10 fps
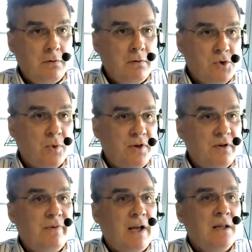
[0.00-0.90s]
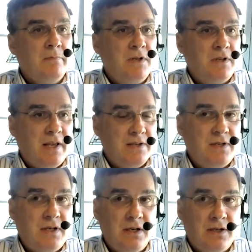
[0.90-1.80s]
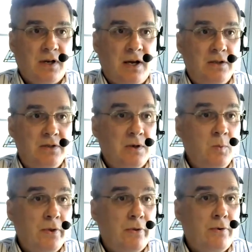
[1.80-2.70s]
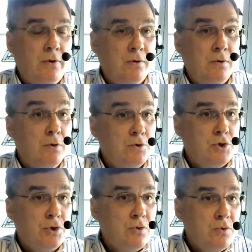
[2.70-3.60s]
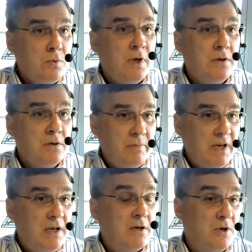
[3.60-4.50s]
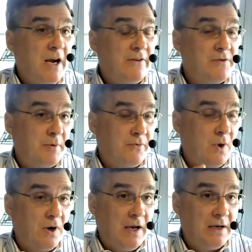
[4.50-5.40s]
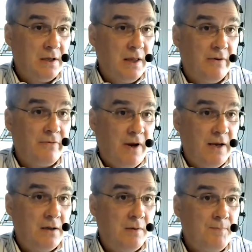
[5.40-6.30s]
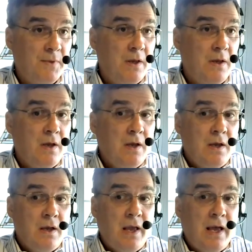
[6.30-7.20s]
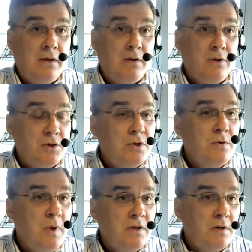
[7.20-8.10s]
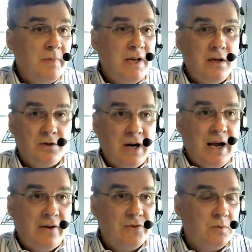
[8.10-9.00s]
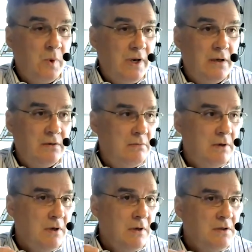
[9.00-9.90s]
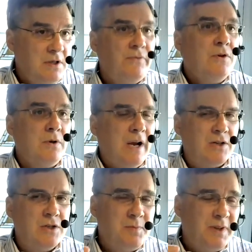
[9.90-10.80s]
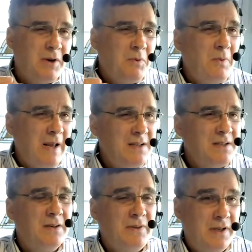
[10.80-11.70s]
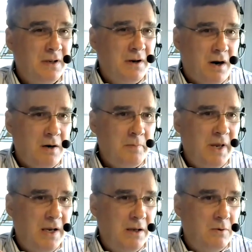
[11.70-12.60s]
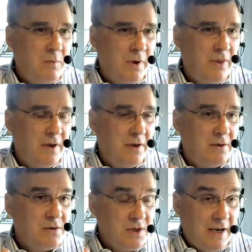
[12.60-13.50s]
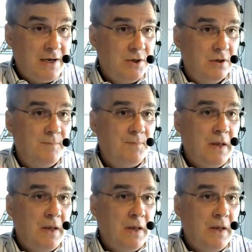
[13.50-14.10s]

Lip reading: So the development of that CDS guidance, it went through 2 intermediate drafts before it got to that final. And the 2 intermediate drafts went in different directions, but they were relatively in harmony with the statute.